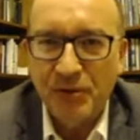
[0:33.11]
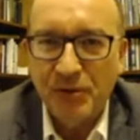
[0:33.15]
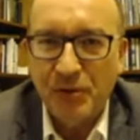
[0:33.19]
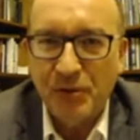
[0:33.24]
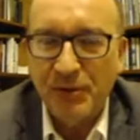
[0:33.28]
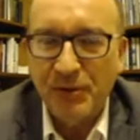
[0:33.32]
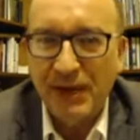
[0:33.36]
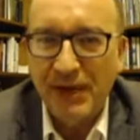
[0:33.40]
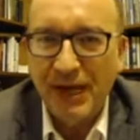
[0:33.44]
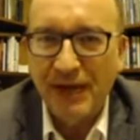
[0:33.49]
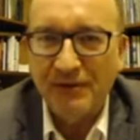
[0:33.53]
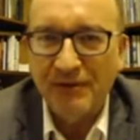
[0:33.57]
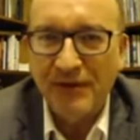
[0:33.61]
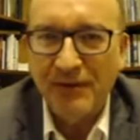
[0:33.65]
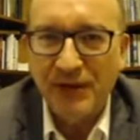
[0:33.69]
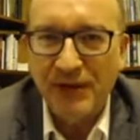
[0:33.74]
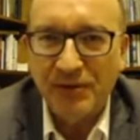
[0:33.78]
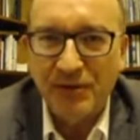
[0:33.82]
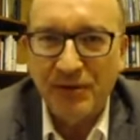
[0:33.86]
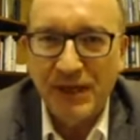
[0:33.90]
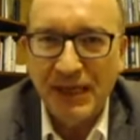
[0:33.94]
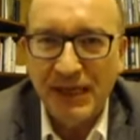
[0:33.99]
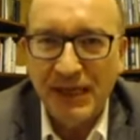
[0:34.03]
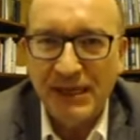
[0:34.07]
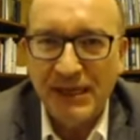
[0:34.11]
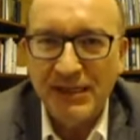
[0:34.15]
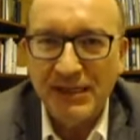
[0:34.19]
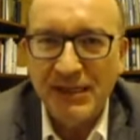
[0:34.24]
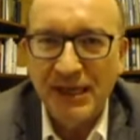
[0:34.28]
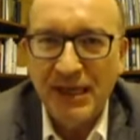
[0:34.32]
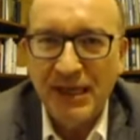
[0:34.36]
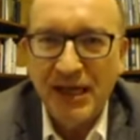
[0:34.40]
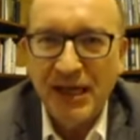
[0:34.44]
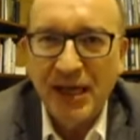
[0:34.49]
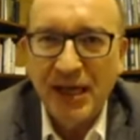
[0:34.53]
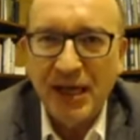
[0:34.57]
What we have here really is
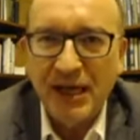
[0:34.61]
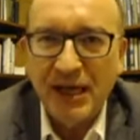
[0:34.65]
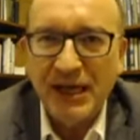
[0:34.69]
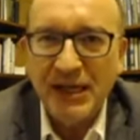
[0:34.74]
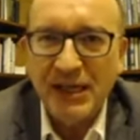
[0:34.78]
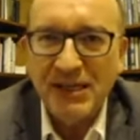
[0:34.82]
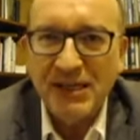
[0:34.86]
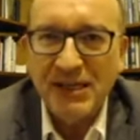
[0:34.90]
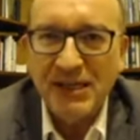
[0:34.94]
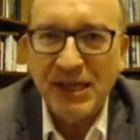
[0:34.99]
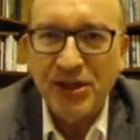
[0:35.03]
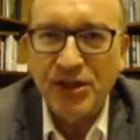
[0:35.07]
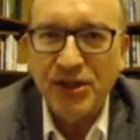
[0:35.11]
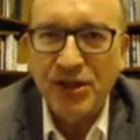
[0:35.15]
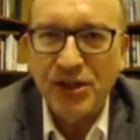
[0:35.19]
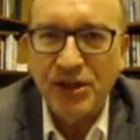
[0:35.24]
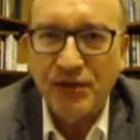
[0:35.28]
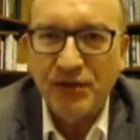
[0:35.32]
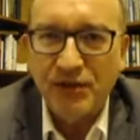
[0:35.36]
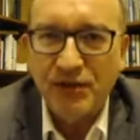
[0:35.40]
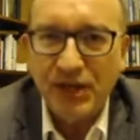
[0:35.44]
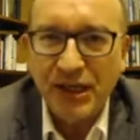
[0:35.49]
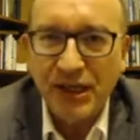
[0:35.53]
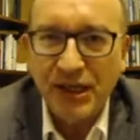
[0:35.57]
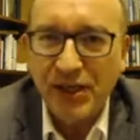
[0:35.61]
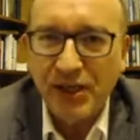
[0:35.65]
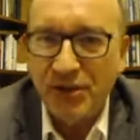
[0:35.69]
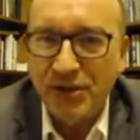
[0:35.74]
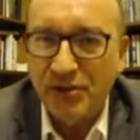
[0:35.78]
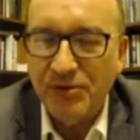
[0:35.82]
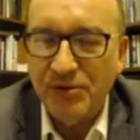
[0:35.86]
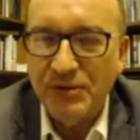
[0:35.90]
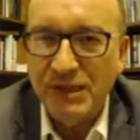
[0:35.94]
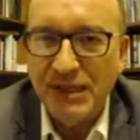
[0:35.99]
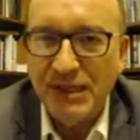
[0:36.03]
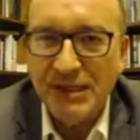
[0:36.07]
an extension of the
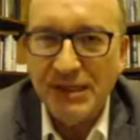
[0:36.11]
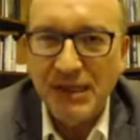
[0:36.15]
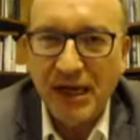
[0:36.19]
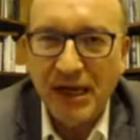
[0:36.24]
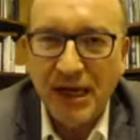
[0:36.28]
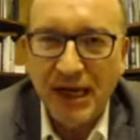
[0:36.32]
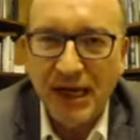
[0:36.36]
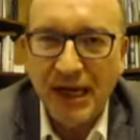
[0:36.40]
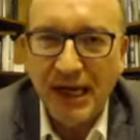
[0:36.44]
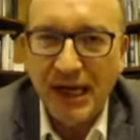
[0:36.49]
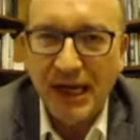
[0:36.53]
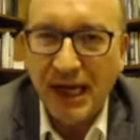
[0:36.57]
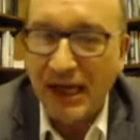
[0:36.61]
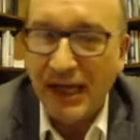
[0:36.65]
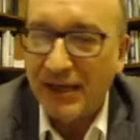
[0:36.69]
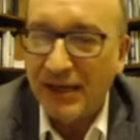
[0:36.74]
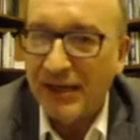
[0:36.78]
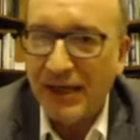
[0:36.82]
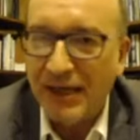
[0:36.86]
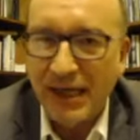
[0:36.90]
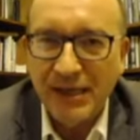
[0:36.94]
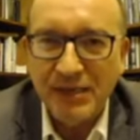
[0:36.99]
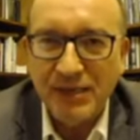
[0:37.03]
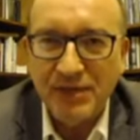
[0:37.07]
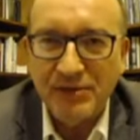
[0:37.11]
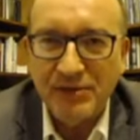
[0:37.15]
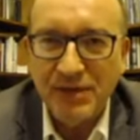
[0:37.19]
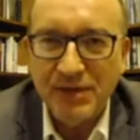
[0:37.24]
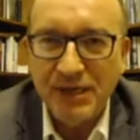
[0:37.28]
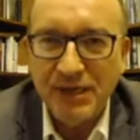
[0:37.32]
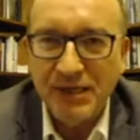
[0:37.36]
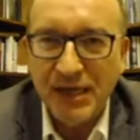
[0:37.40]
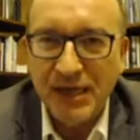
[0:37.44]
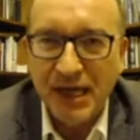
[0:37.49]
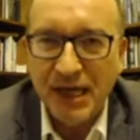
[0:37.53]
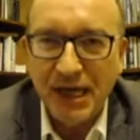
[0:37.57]
EU's desire and NATO's
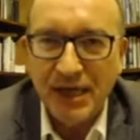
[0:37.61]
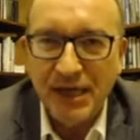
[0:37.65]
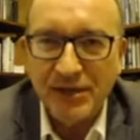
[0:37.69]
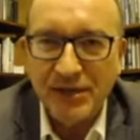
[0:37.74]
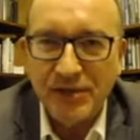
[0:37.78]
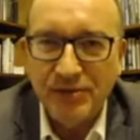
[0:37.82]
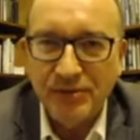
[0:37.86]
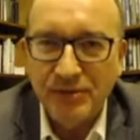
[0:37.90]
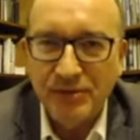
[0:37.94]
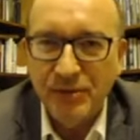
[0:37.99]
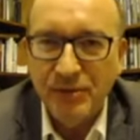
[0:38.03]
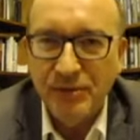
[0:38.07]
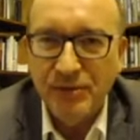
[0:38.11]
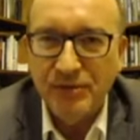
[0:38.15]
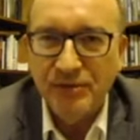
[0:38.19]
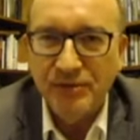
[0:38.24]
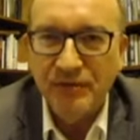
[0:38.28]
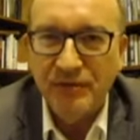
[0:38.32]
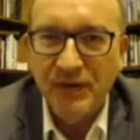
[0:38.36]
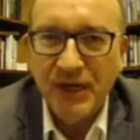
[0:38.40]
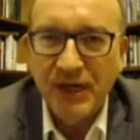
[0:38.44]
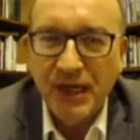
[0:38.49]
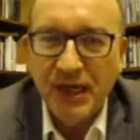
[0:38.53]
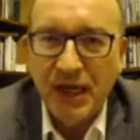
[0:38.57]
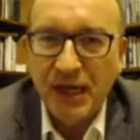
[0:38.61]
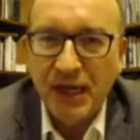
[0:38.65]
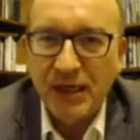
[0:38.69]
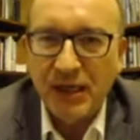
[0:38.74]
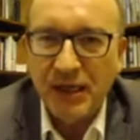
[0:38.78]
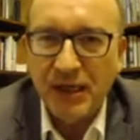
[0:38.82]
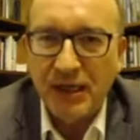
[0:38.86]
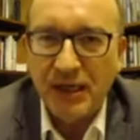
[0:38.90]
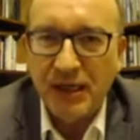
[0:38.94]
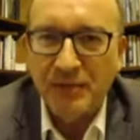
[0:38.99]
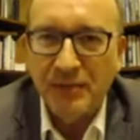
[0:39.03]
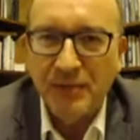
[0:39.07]
desire to remove
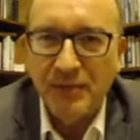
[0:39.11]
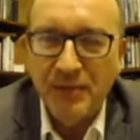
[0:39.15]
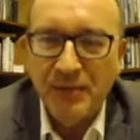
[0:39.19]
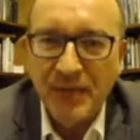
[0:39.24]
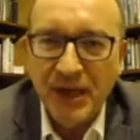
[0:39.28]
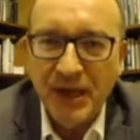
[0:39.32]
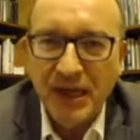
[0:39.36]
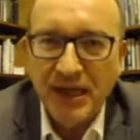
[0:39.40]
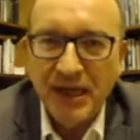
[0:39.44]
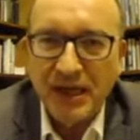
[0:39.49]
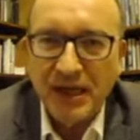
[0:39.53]
a